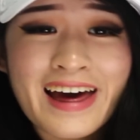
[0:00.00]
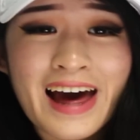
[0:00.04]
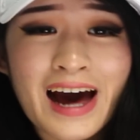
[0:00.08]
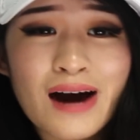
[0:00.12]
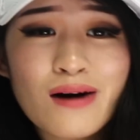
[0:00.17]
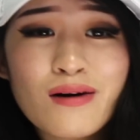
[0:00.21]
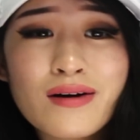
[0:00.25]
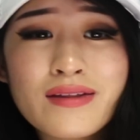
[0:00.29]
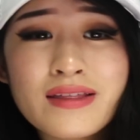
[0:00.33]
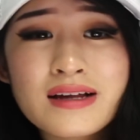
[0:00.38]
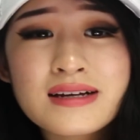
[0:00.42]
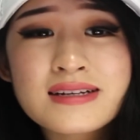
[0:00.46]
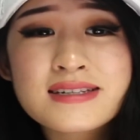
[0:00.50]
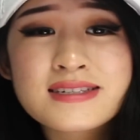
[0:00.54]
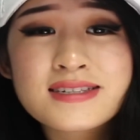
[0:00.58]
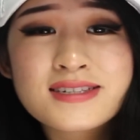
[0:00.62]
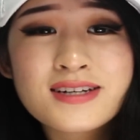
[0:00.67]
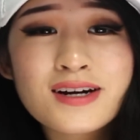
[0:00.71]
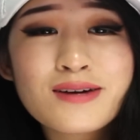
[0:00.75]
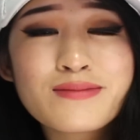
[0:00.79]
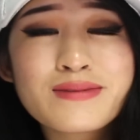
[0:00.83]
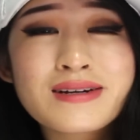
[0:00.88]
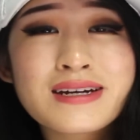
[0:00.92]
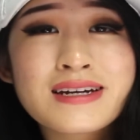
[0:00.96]
How are there
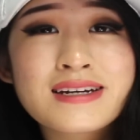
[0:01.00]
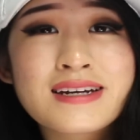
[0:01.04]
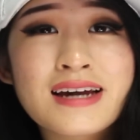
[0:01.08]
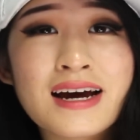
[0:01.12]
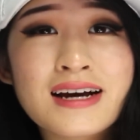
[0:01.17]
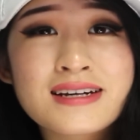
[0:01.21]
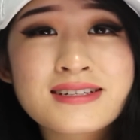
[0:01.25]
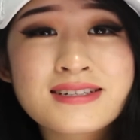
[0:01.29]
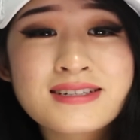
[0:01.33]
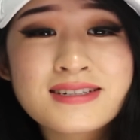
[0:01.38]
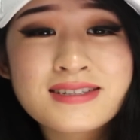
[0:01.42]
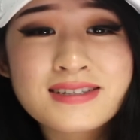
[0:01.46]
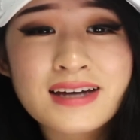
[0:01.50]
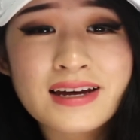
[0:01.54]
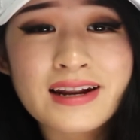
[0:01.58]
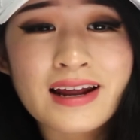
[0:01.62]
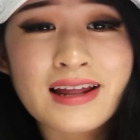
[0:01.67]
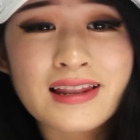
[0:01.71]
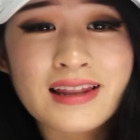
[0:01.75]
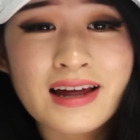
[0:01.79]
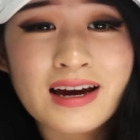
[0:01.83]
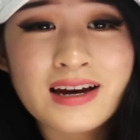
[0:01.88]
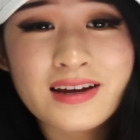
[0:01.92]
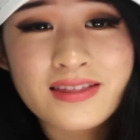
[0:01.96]
so many texts that
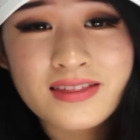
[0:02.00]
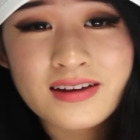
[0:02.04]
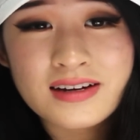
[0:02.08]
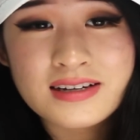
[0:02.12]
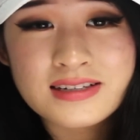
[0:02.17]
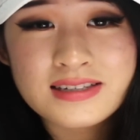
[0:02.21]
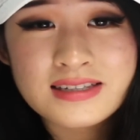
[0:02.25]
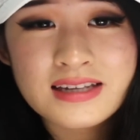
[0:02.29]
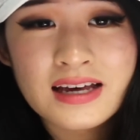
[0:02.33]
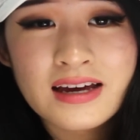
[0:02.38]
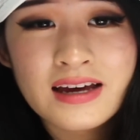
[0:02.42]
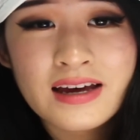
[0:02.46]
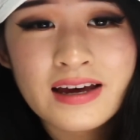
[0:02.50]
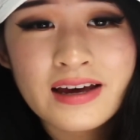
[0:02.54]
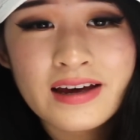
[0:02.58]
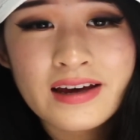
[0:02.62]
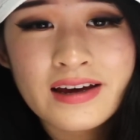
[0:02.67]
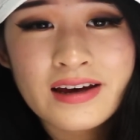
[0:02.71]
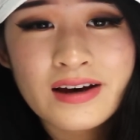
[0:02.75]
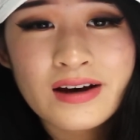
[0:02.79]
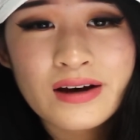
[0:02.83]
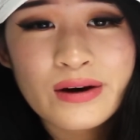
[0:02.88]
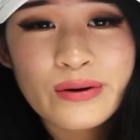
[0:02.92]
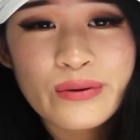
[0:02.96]
are like this?
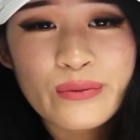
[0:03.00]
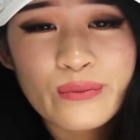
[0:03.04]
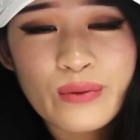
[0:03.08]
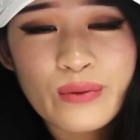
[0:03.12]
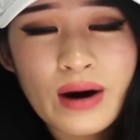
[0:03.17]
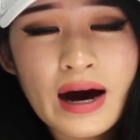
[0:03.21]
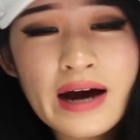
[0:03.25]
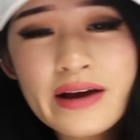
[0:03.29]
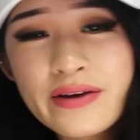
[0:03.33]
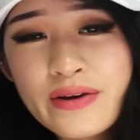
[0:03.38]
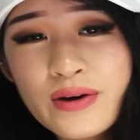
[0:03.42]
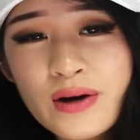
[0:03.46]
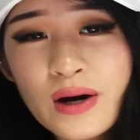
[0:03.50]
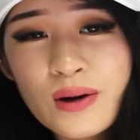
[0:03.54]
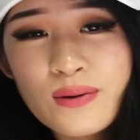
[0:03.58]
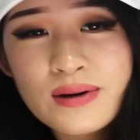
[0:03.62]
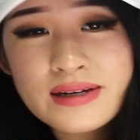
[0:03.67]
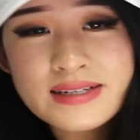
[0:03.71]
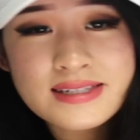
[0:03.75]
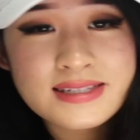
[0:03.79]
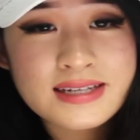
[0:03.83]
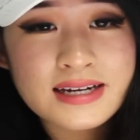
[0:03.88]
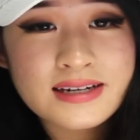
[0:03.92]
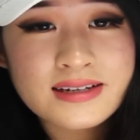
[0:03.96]
Why are you
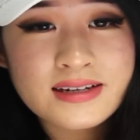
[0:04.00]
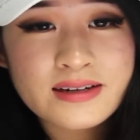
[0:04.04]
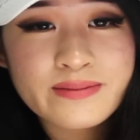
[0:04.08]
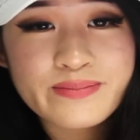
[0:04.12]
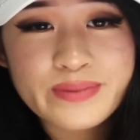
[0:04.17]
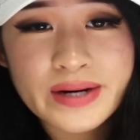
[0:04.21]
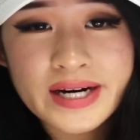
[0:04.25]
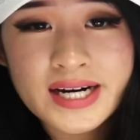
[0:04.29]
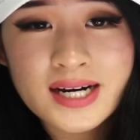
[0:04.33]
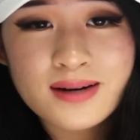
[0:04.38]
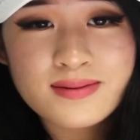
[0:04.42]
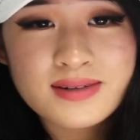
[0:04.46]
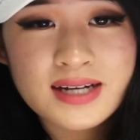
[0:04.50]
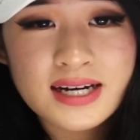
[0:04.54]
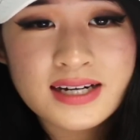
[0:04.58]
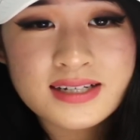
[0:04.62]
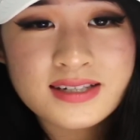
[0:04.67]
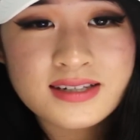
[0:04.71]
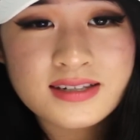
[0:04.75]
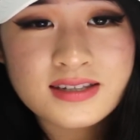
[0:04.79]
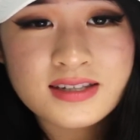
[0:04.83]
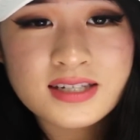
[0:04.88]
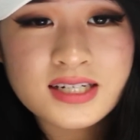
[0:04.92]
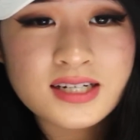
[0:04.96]
always sending breakup
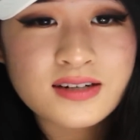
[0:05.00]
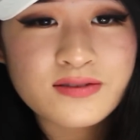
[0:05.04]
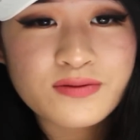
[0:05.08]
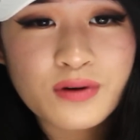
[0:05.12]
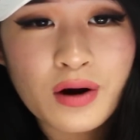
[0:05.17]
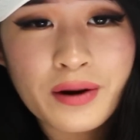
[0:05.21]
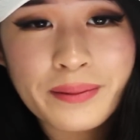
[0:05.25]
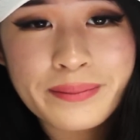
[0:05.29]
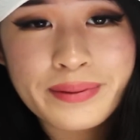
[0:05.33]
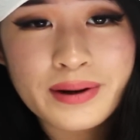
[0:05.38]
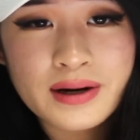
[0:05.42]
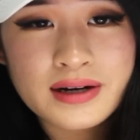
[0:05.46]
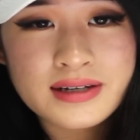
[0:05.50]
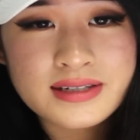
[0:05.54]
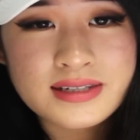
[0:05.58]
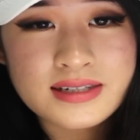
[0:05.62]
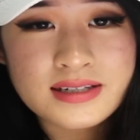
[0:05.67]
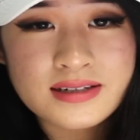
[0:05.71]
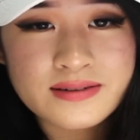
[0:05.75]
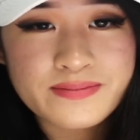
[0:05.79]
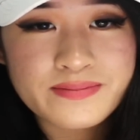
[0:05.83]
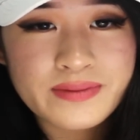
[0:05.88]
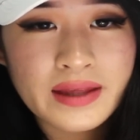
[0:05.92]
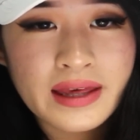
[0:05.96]
texts to the wrong
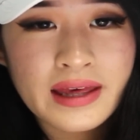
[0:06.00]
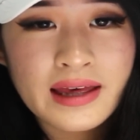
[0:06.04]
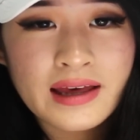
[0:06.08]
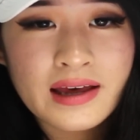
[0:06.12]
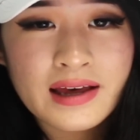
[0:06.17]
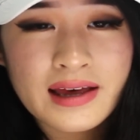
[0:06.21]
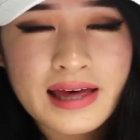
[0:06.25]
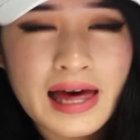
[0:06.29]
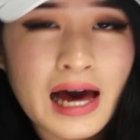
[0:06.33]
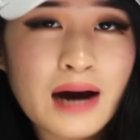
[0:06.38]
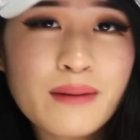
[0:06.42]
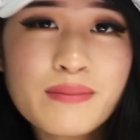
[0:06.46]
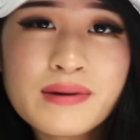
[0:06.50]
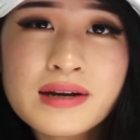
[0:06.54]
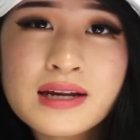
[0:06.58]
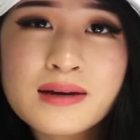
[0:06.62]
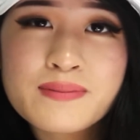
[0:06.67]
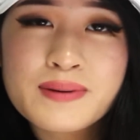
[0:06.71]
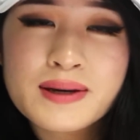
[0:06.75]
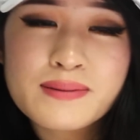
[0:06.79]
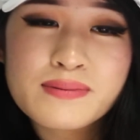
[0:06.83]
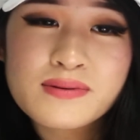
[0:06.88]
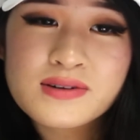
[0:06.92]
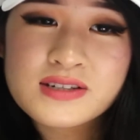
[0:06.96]
person? How
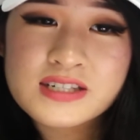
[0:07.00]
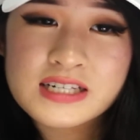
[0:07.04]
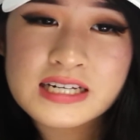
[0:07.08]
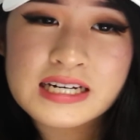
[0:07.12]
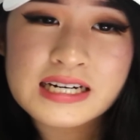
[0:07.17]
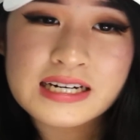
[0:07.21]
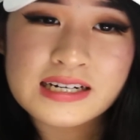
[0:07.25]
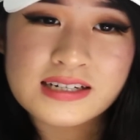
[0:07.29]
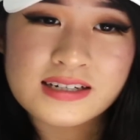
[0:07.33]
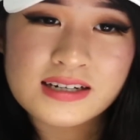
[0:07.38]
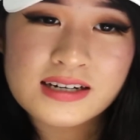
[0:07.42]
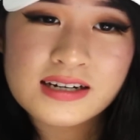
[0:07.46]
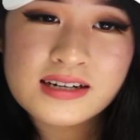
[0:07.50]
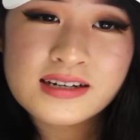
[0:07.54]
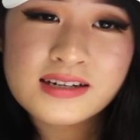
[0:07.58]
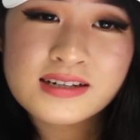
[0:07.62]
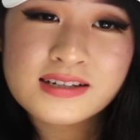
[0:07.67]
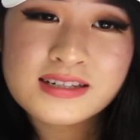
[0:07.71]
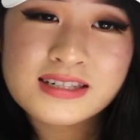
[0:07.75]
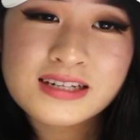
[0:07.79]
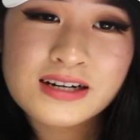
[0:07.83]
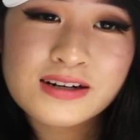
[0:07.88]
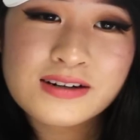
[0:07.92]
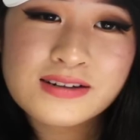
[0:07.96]
many people cheat? It
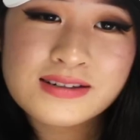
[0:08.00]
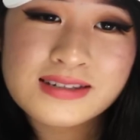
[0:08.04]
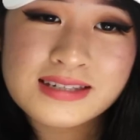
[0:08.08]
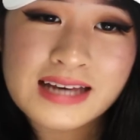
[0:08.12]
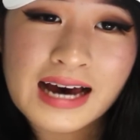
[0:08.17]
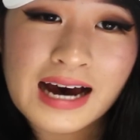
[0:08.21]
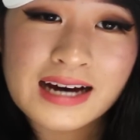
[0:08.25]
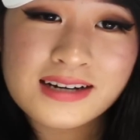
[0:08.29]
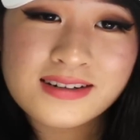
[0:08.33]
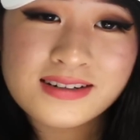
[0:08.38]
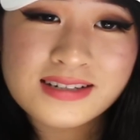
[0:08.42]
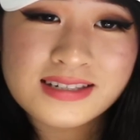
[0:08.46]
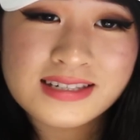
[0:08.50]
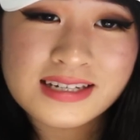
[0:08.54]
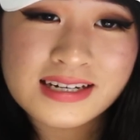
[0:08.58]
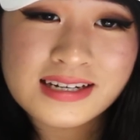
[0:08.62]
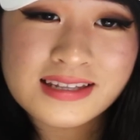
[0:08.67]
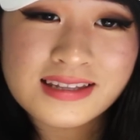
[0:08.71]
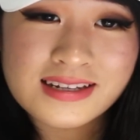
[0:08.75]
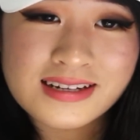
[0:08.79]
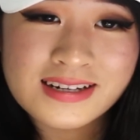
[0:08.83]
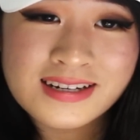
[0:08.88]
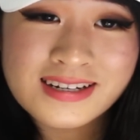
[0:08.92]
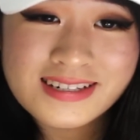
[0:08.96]
is so sad to
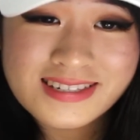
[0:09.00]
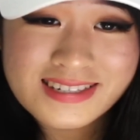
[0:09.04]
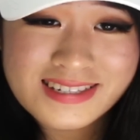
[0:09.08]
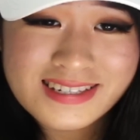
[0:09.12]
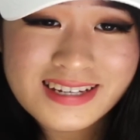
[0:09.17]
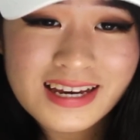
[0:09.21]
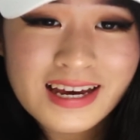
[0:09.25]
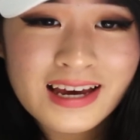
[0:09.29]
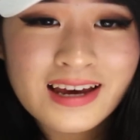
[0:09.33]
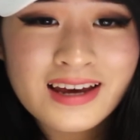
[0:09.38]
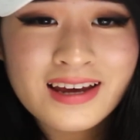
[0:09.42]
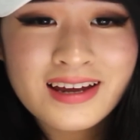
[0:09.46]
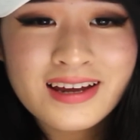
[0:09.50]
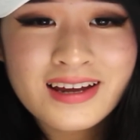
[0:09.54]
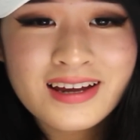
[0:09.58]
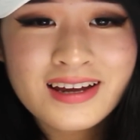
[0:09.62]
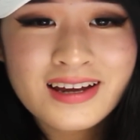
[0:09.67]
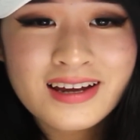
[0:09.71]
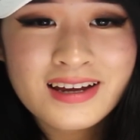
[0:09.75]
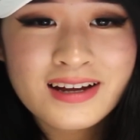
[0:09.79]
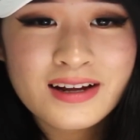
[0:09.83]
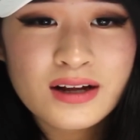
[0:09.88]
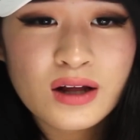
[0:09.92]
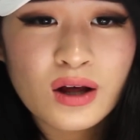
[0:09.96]
see this.
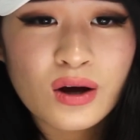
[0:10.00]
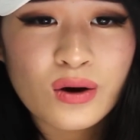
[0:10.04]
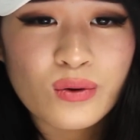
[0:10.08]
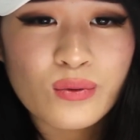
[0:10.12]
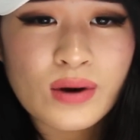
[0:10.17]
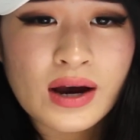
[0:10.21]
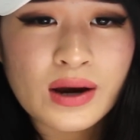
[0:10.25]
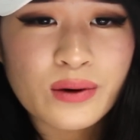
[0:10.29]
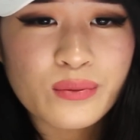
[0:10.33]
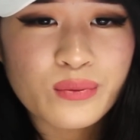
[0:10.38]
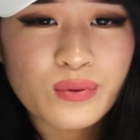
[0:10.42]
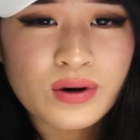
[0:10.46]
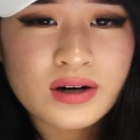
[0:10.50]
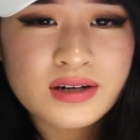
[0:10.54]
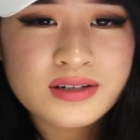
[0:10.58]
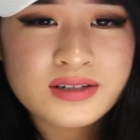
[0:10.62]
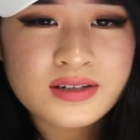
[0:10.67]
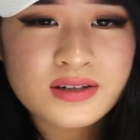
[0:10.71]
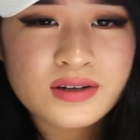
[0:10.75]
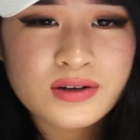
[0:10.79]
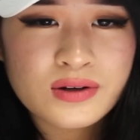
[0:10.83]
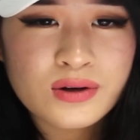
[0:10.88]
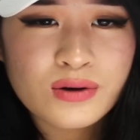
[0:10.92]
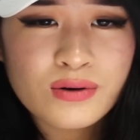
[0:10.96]
Wait, what?
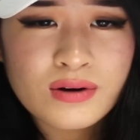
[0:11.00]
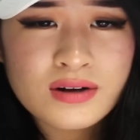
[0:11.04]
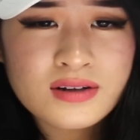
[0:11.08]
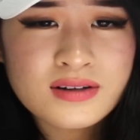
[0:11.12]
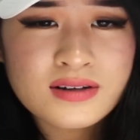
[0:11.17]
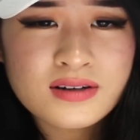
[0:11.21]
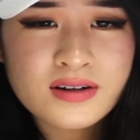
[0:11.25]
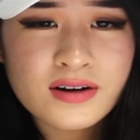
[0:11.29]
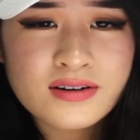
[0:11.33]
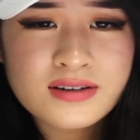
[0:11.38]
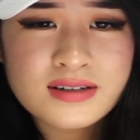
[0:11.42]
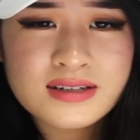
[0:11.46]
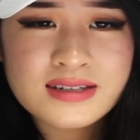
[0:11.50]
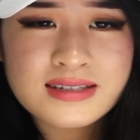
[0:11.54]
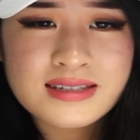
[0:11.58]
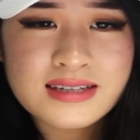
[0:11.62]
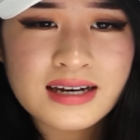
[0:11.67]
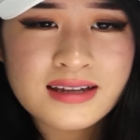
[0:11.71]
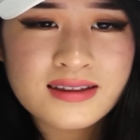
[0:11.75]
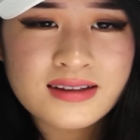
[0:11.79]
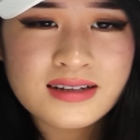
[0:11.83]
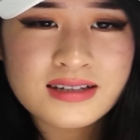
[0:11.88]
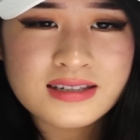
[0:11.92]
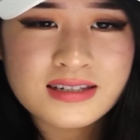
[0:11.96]
Who are you going to
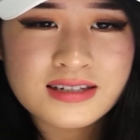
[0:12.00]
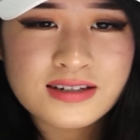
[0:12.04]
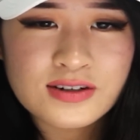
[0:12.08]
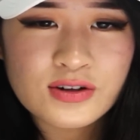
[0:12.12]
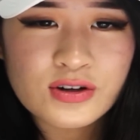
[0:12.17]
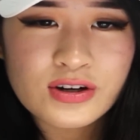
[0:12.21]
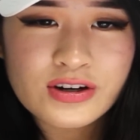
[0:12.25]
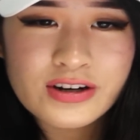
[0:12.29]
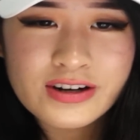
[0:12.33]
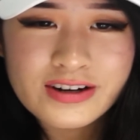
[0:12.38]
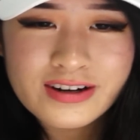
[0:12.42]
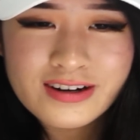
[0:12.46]
send this to?